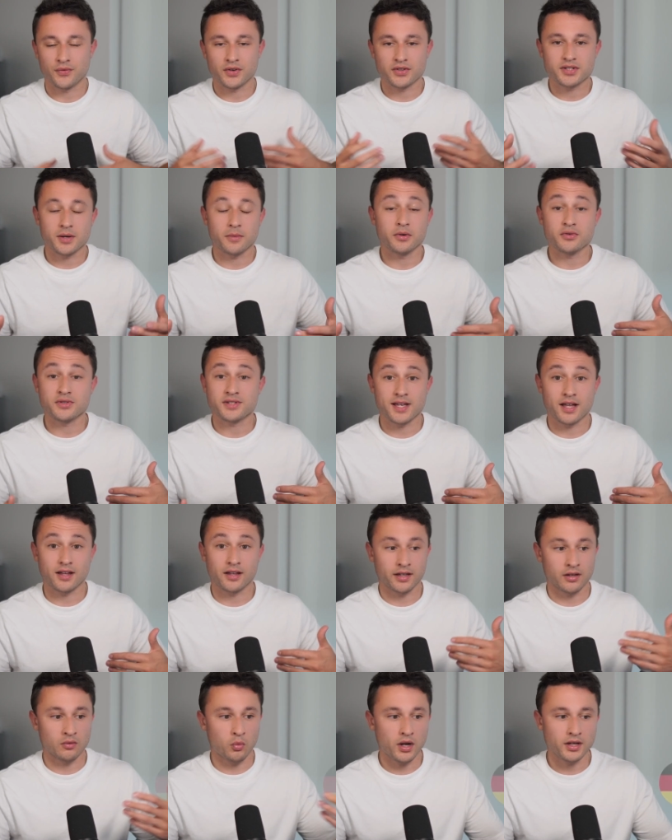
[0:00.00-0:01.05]
if you're someone who's
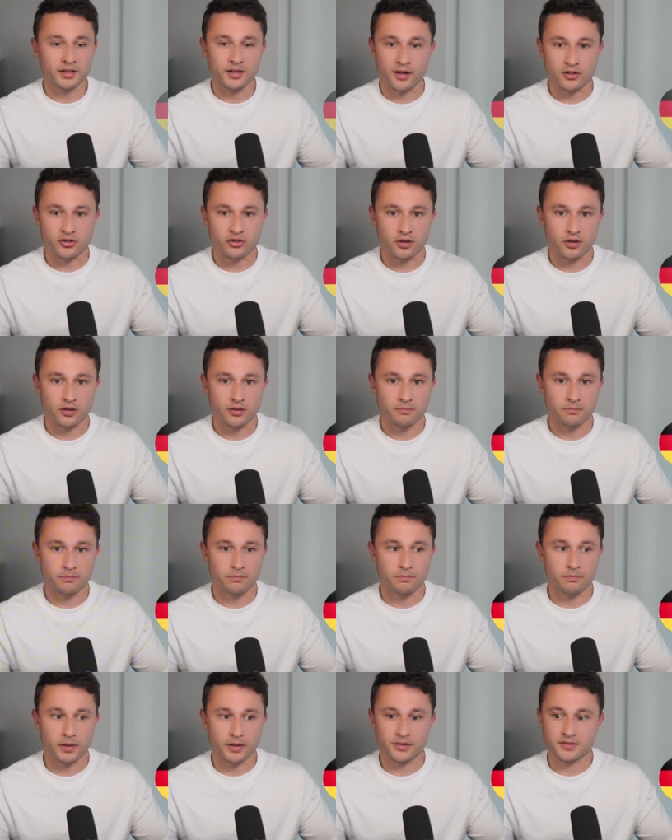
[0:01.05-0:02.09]
selling in one country,
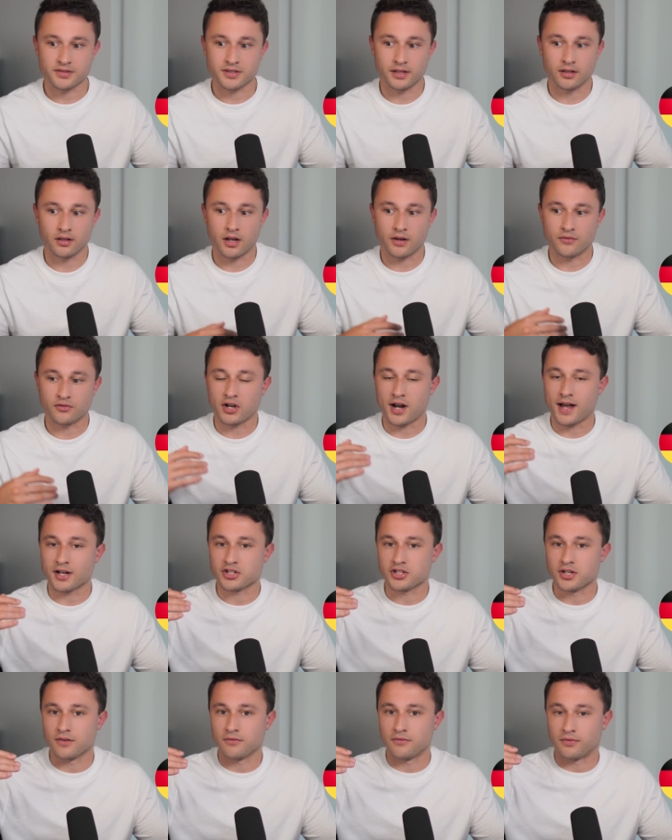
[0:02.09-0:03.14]
but you're seeing a lot of
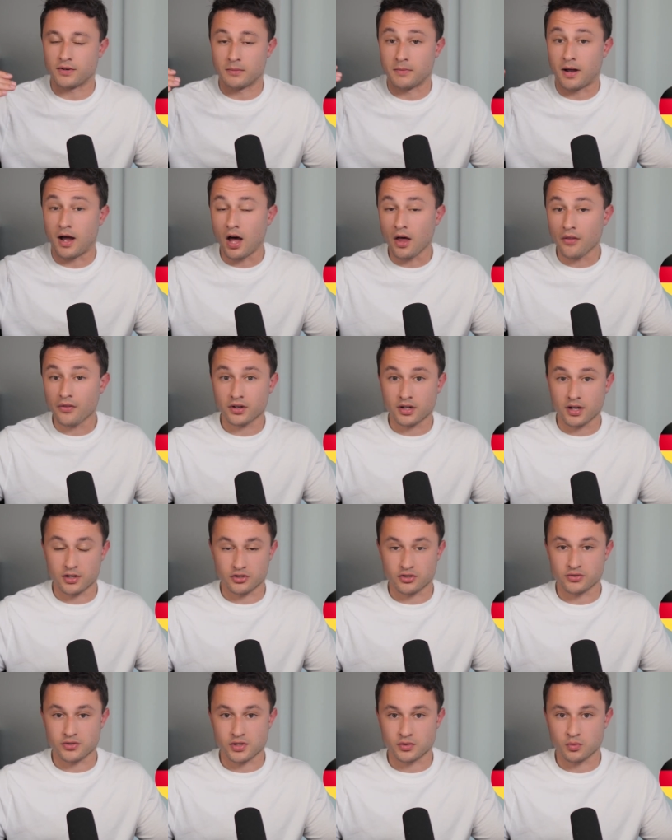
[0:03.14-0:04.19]
traction from other
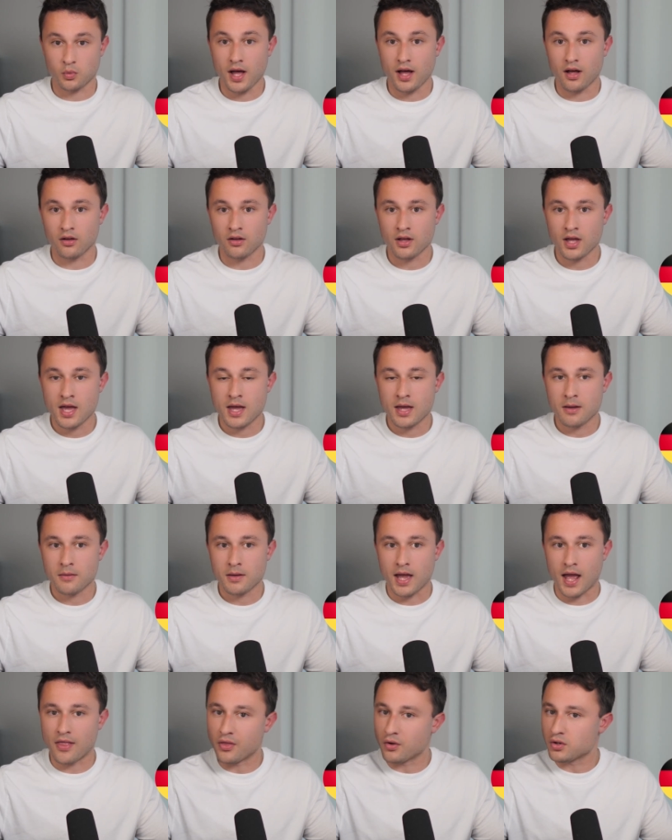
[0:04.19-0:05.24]
countries as well,
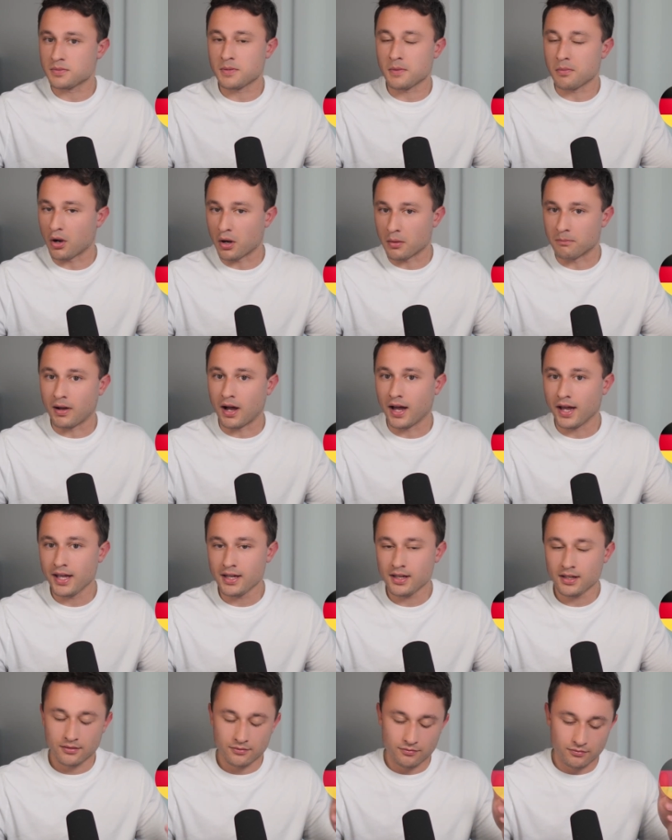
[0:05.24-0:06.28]
and those people aren't
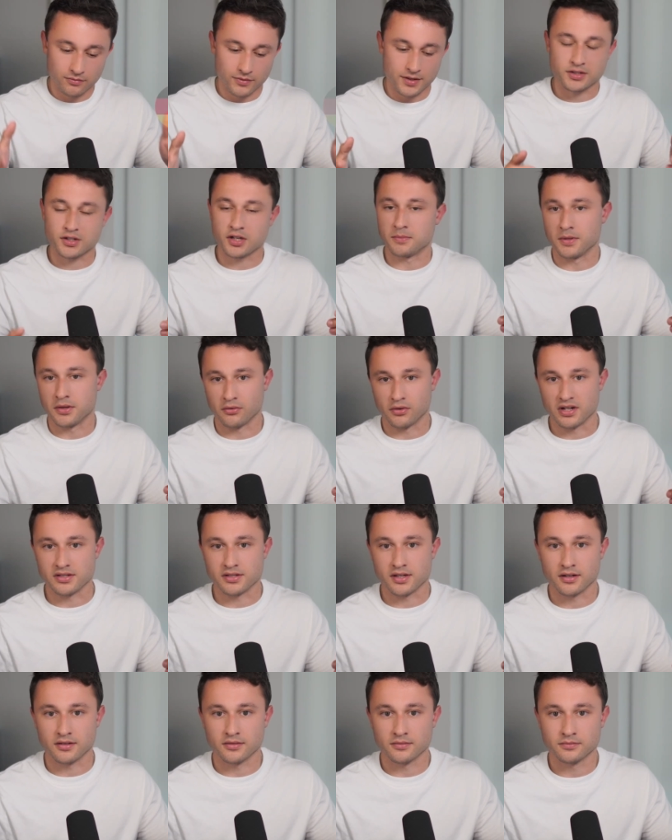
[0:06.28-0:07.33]
buying, this could be the reason.